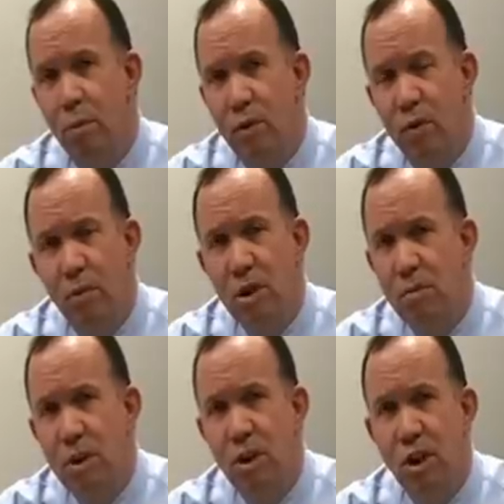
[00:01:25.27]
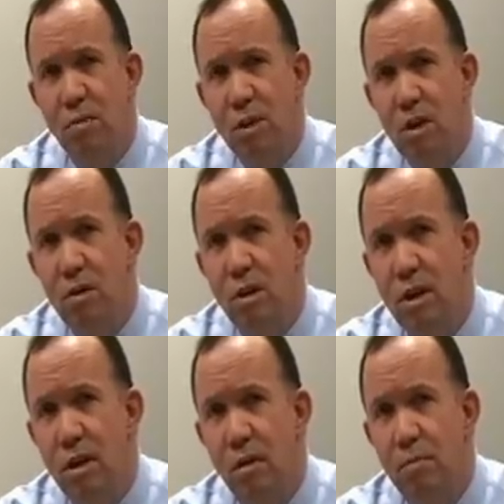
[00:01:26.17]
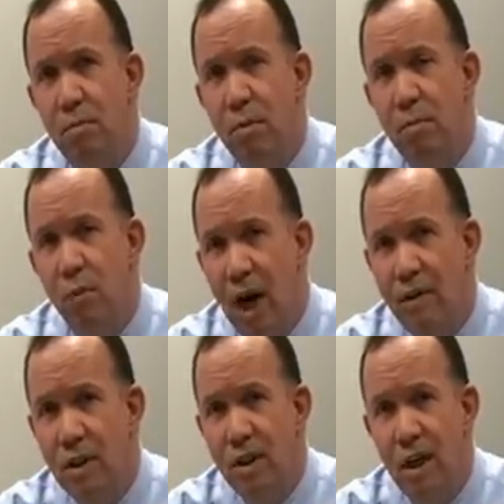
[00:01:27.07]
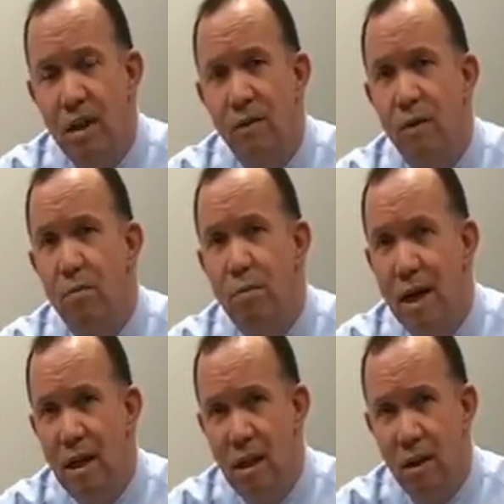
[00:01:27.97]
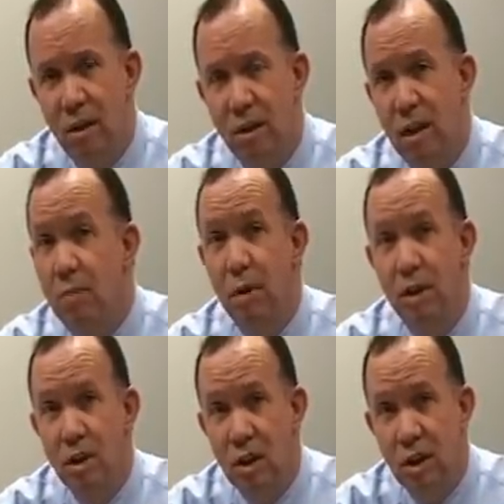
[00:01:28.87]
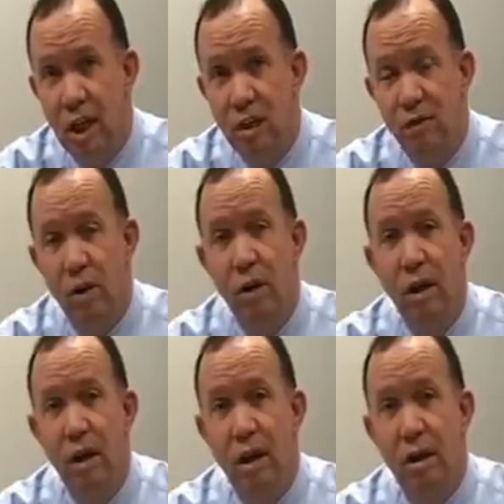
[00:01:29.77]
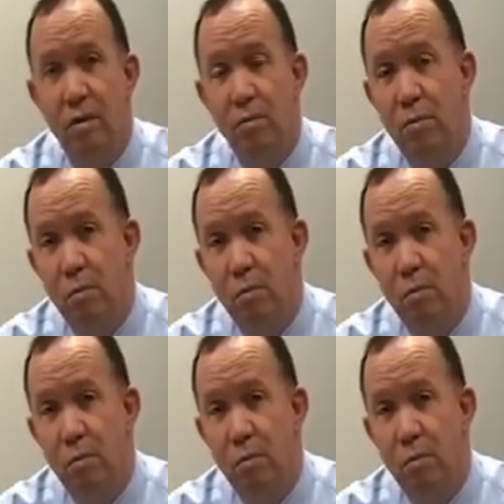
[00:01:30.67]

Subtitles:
Performance measures have been used in the private sector for many years, and they've been successful in